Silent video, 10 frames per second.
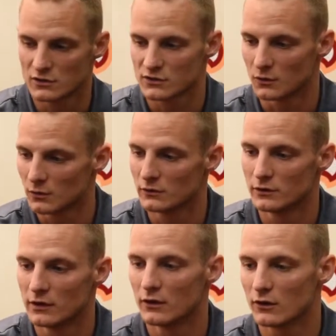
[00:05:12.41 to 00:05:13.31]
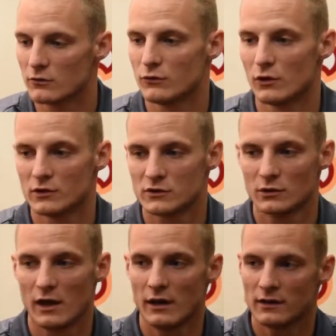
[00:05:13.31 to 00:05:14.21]
So we're really looking forward to
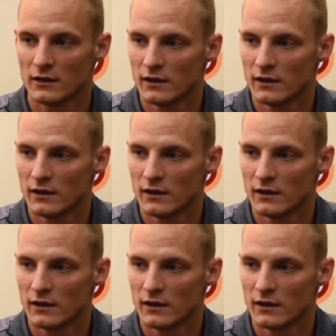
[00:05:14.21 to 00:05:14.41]
that,